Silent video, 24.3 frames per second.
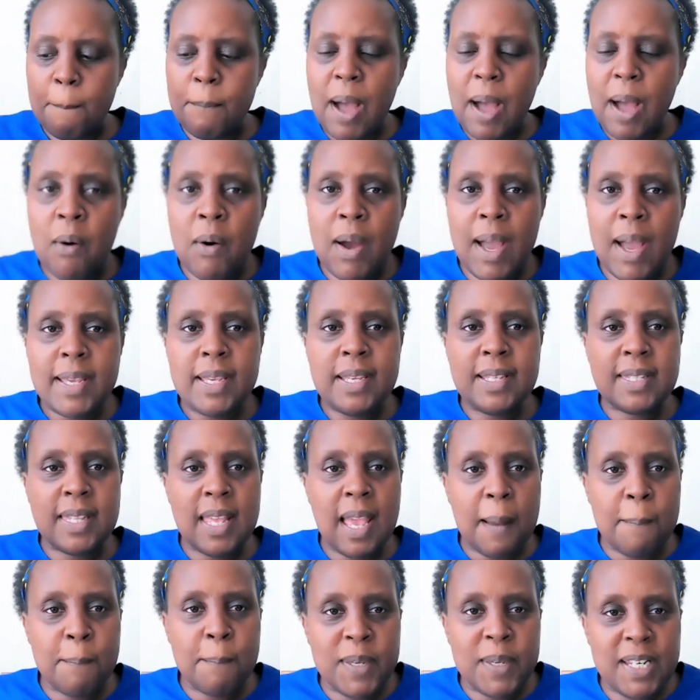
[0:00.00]
Power is
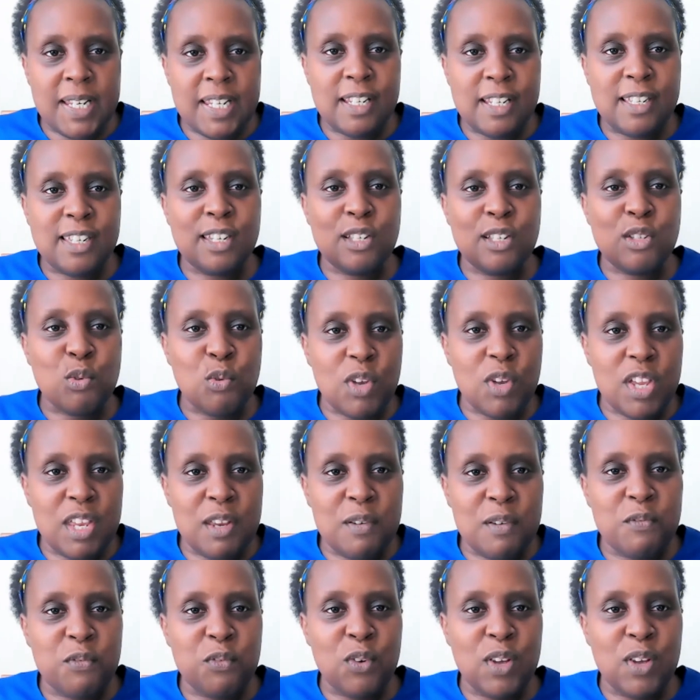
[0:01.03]
the ability to
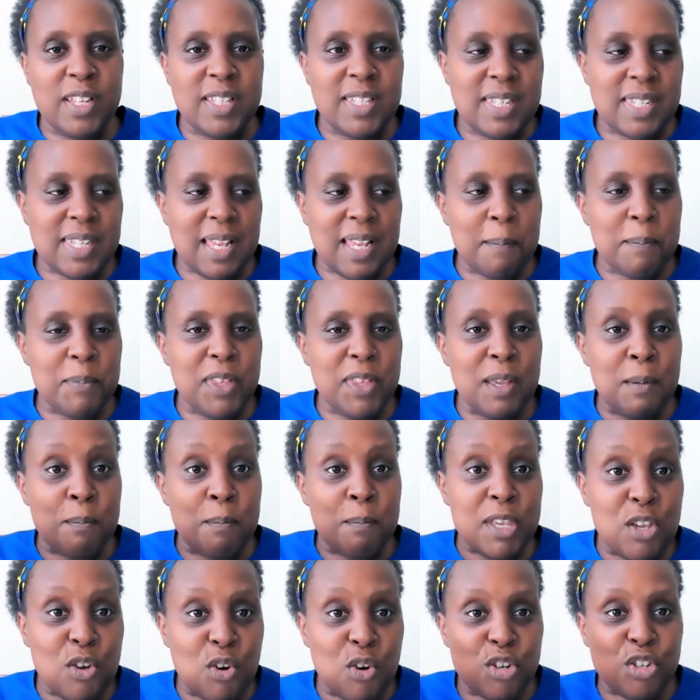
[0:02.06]
influence something
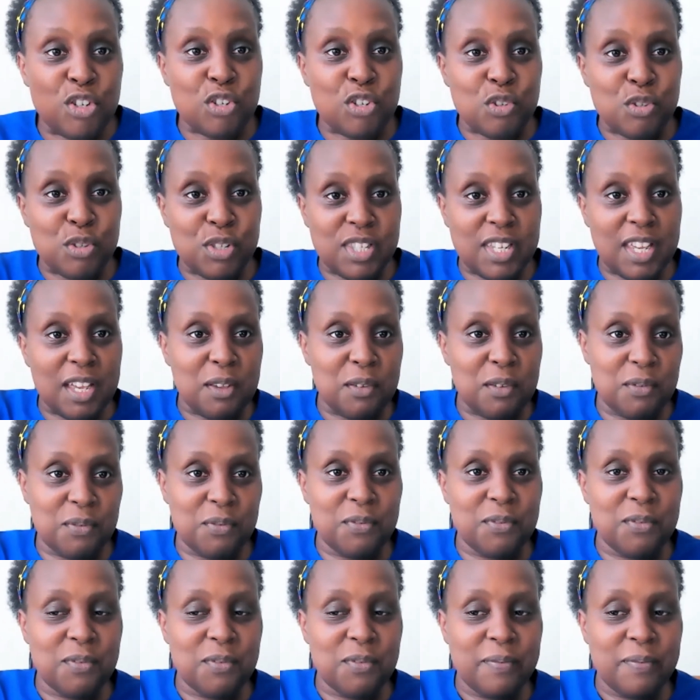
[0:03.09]
beyond yourself